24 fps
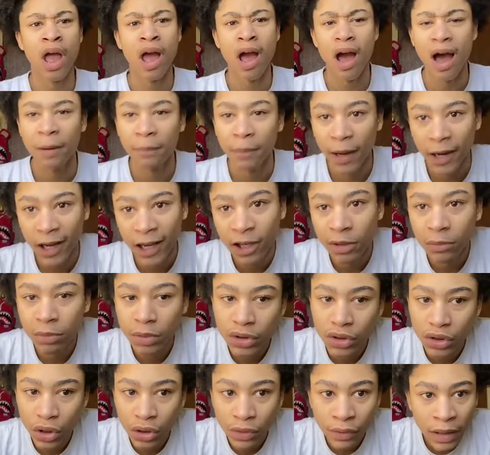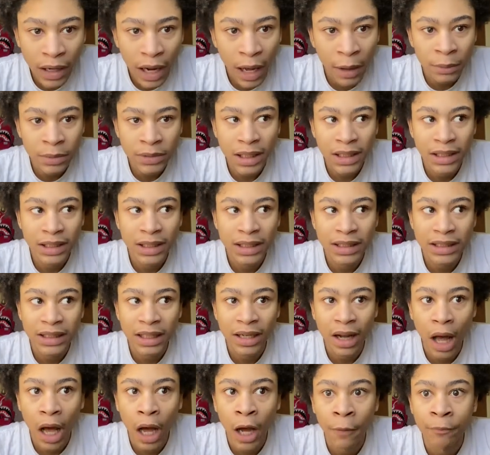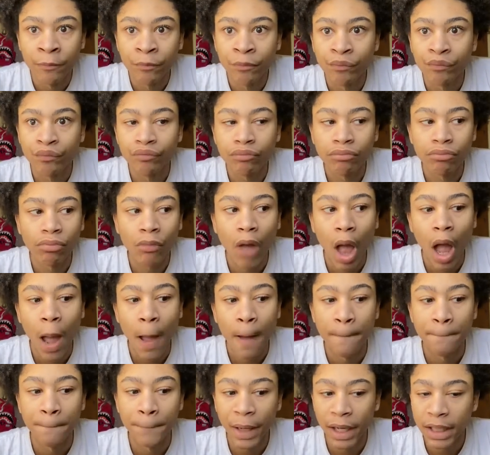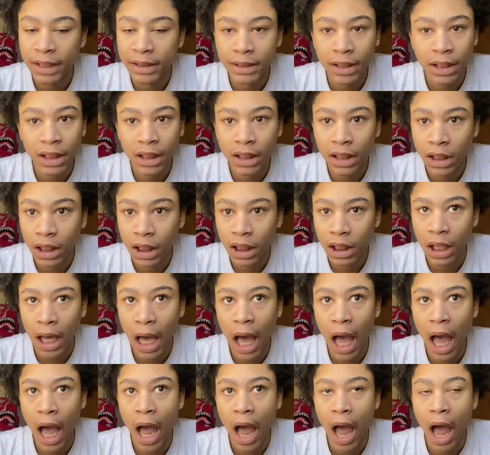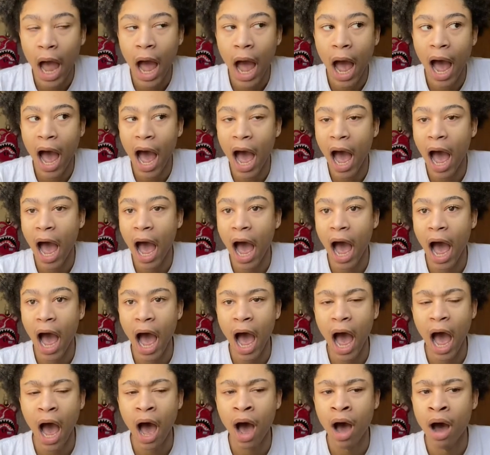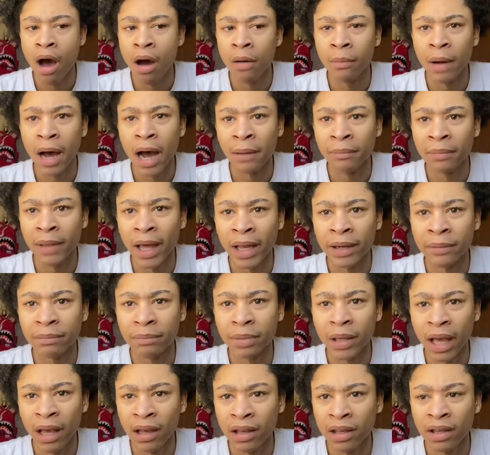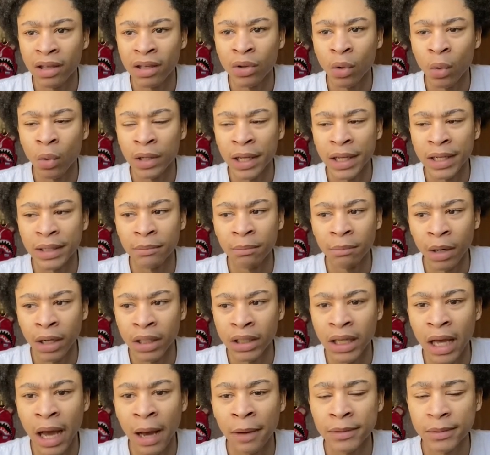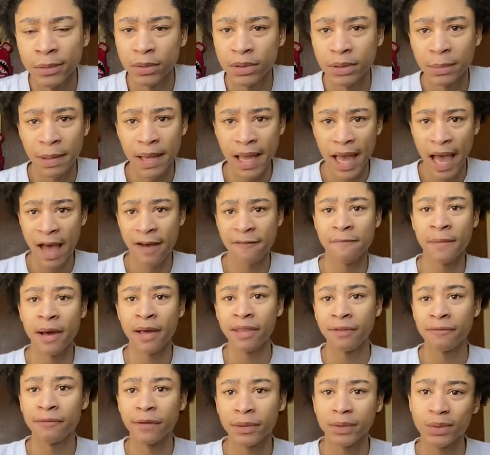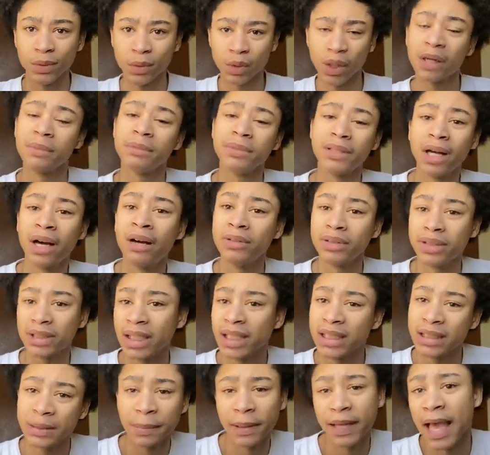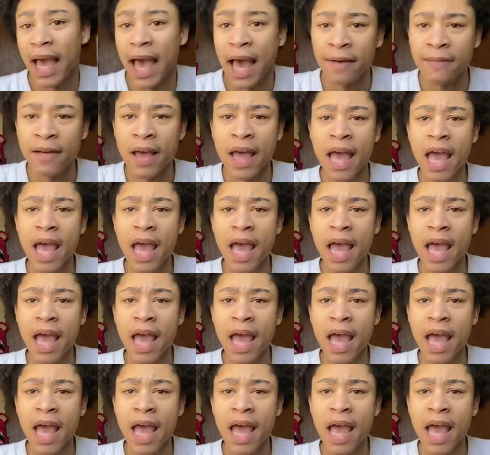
I'm like, can you please turn around? I was like, listen, basically, I'm not paying all that money. I was supposed to pay half my other first to come downstairs to pay half.